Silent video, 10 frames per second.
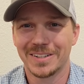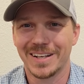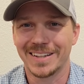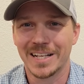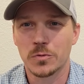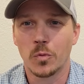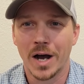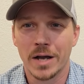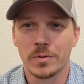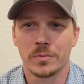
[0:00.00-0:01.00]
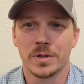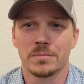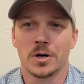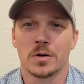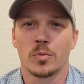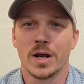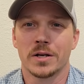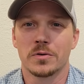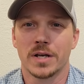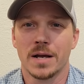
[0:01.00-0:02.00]
And that's why we went and bought a brand
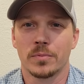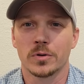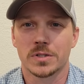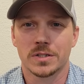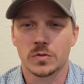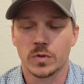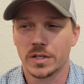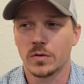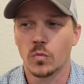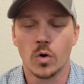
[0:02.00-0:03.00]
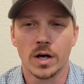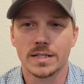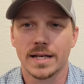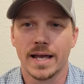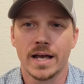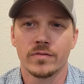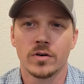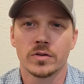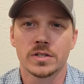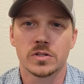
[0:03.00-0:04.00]
new camper, is because we didn't want to have
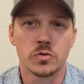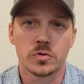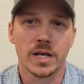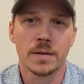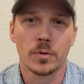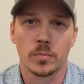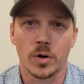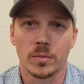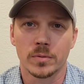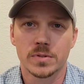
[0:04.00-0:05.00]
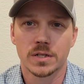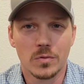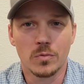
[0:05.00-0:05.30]
all these used camper problems.